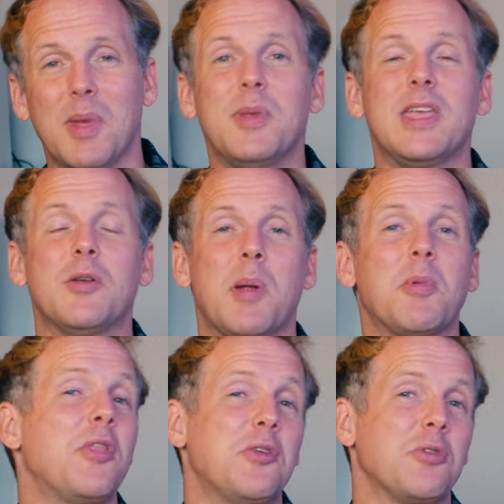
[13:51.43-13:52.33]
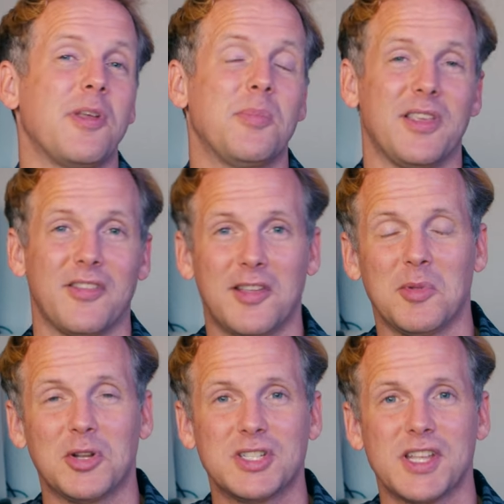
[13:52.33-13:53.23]
Maybe he remembered there was something
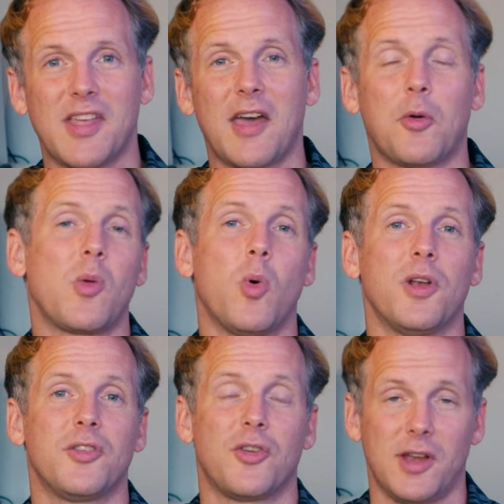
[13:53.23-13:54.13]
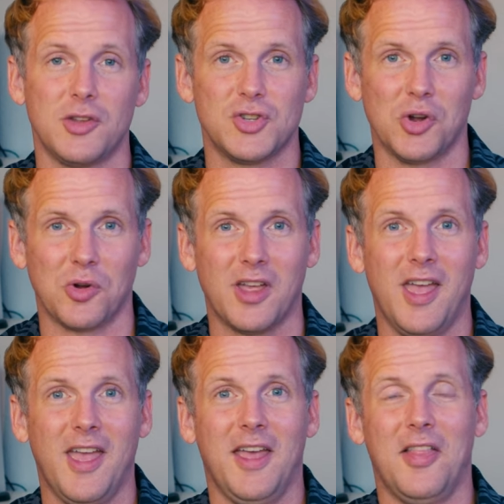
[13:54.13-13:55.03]
similar to that, or he wanted to create a joke
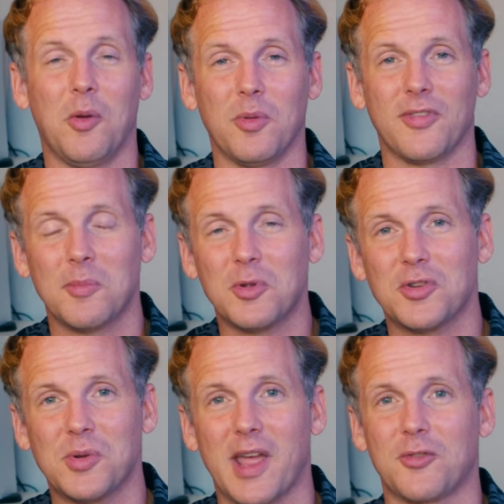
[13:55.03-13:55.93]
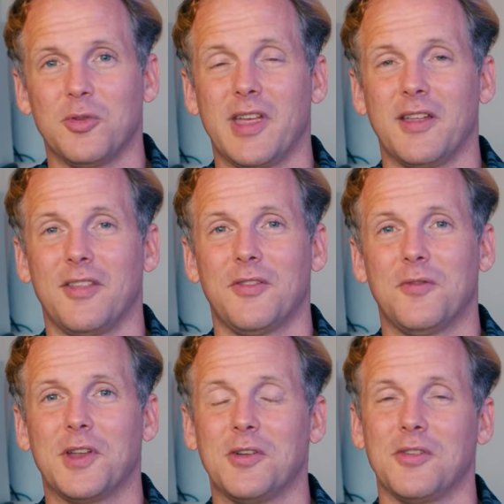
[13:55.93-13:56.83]
that was similar to an actual dance
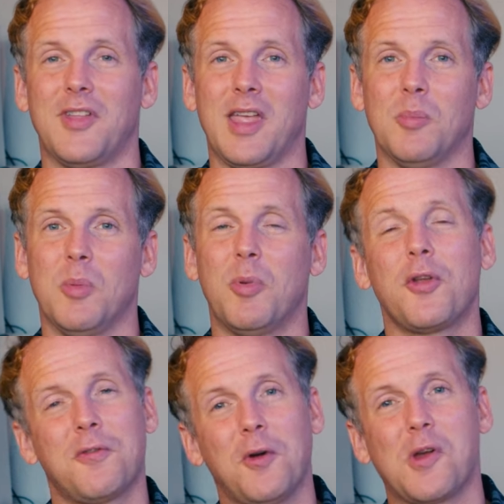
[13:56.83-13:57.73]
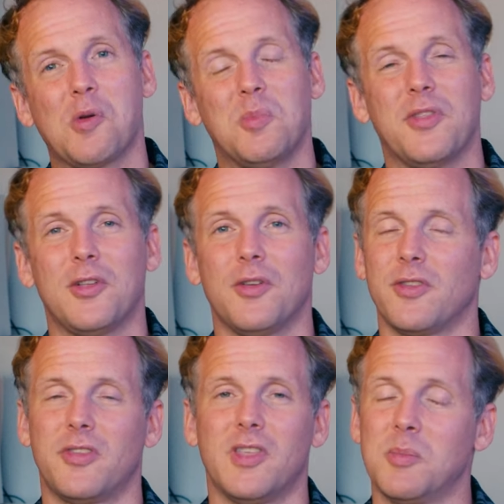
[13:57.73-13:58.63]
figure's name. But Botafogo would be the
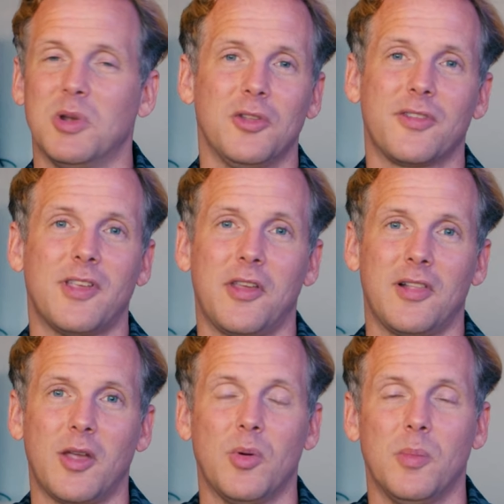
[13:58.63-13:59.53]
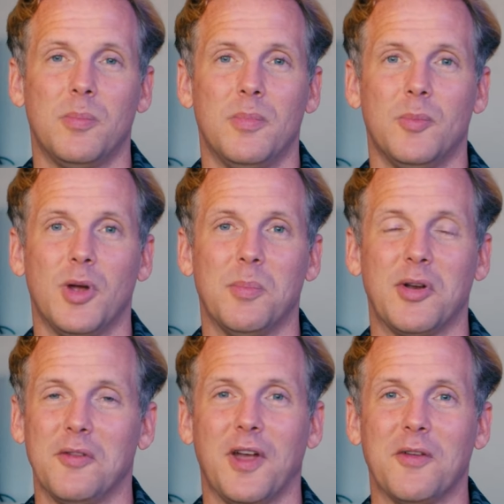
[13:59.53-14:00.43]
closest thing, but it looks nothing like what, what
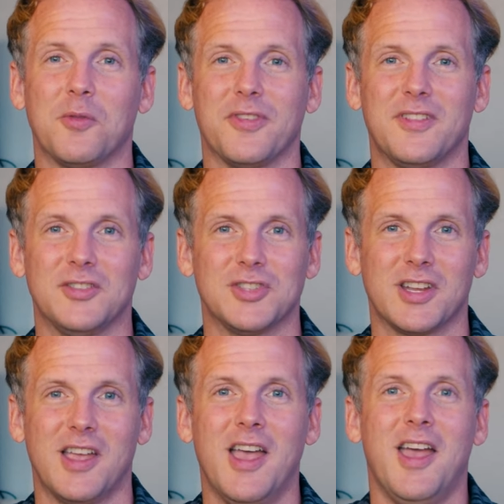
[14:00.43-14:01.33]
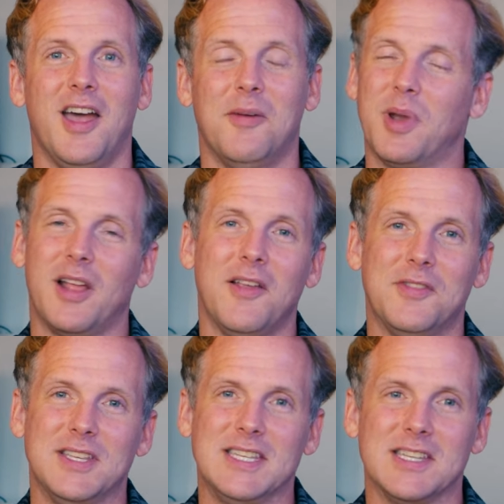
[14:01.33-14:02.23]
Barry Fife was teaching. But I
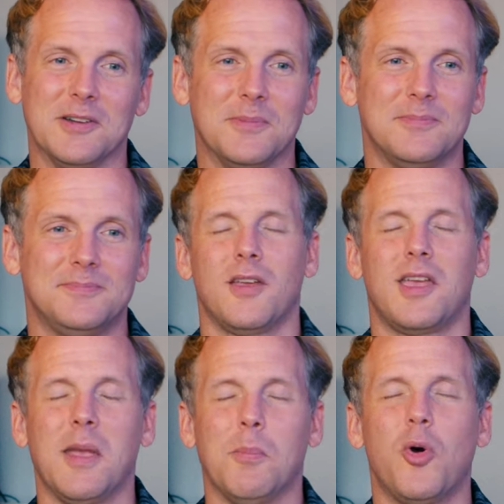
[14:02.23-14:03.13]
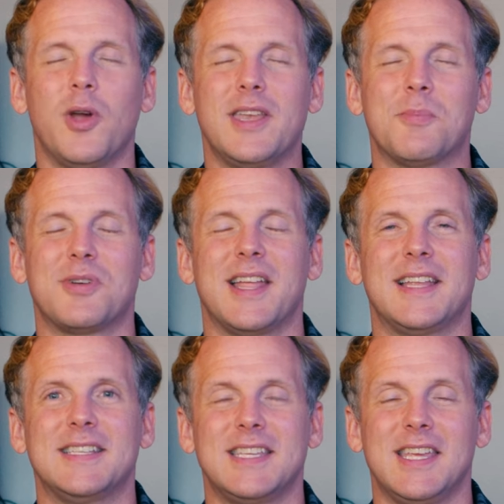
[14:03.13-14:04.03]
love the detail. Okay, point number
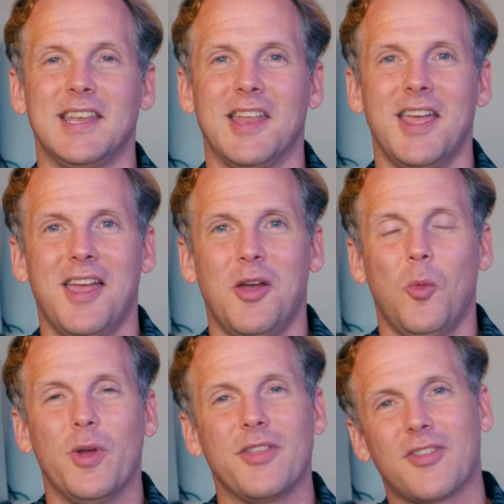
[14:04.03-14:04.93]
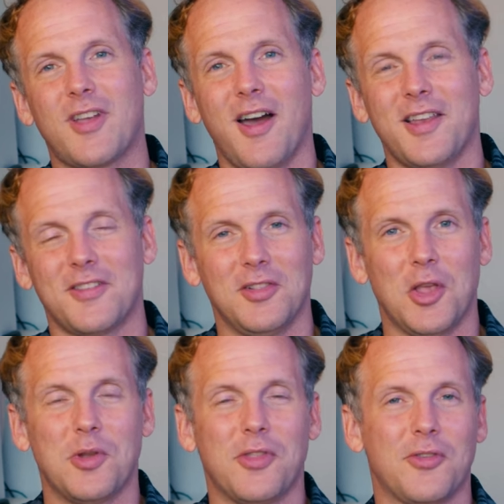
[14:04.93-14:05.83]
19. When Scott is
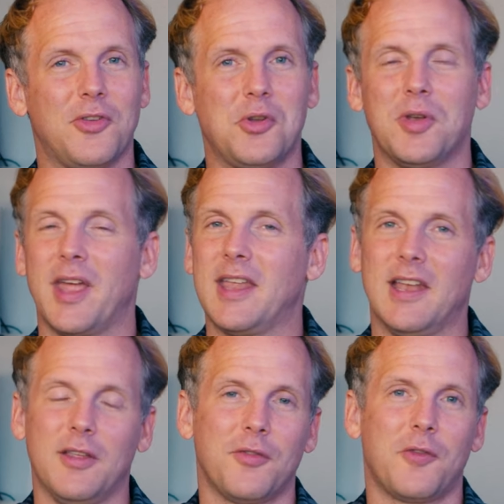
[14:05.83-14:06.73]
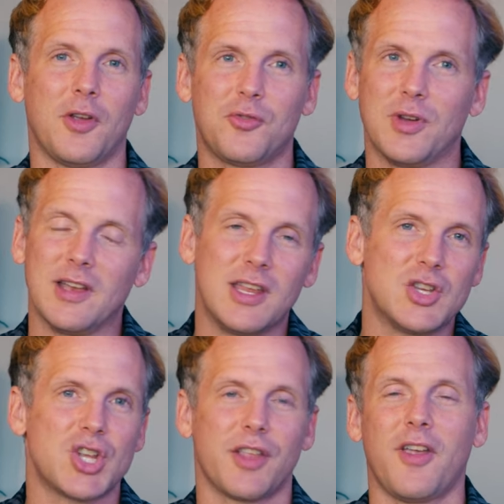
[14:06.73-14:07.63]
alone at the studio at night and he's frustrated, he
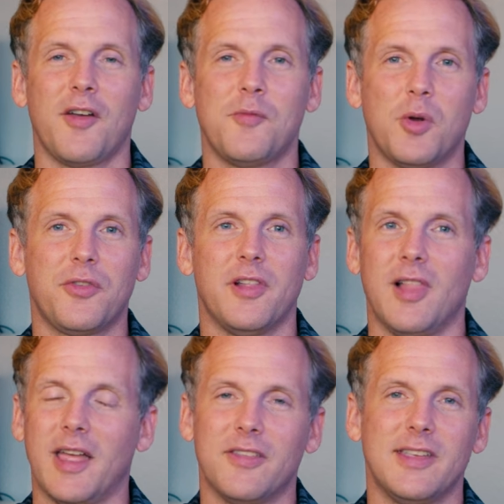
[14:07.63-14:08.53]
shuts off most of the lights.